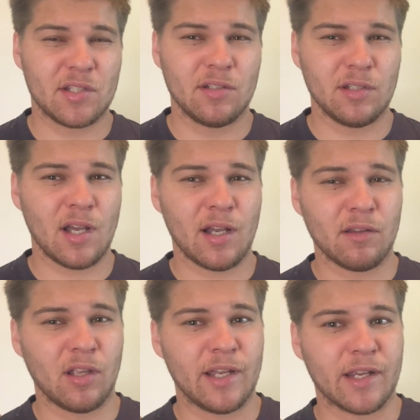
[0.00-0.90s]
not
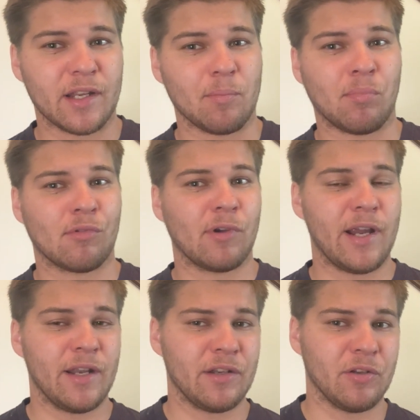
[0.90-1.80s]

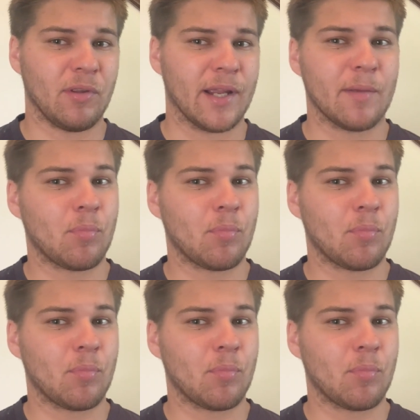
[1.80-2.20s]
brand new,